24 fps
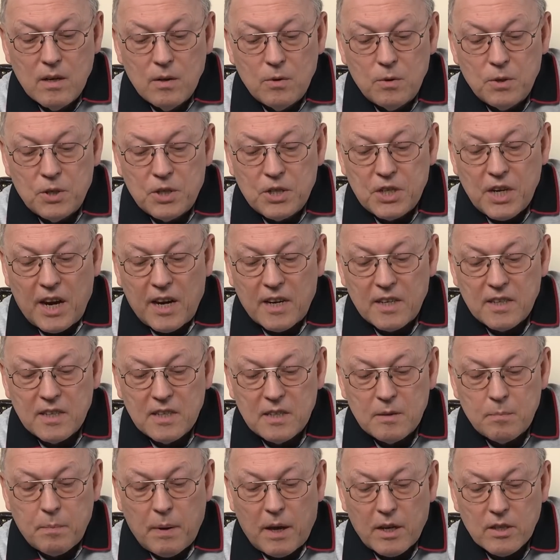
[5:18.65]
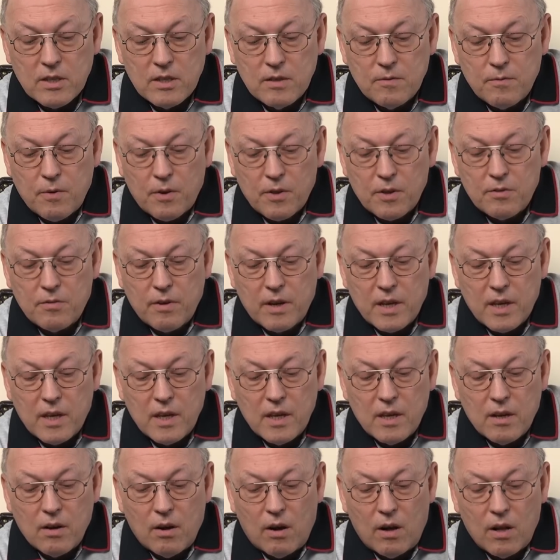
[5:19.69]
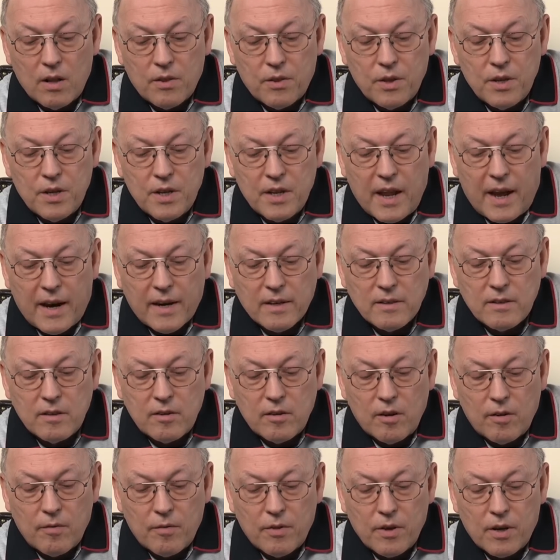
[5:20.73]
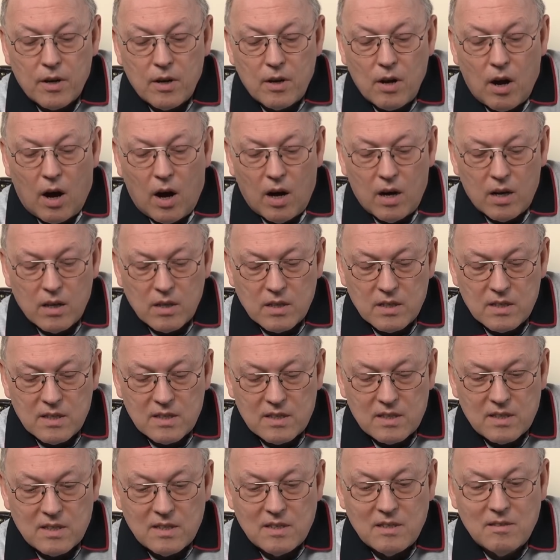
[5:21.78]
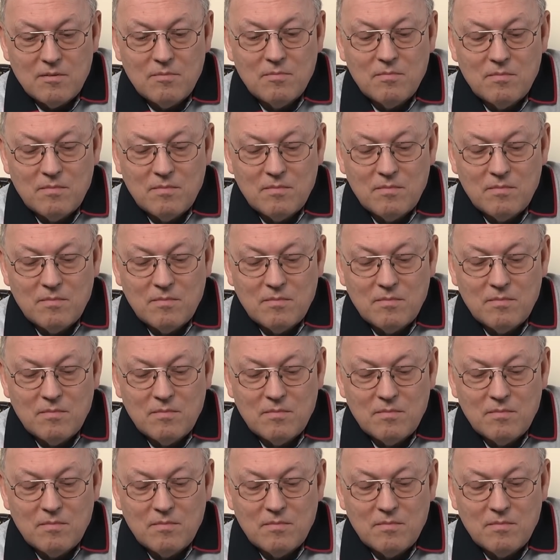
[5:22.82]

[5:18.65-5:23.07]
who shared his passion for the drink he called the nectar of the gods.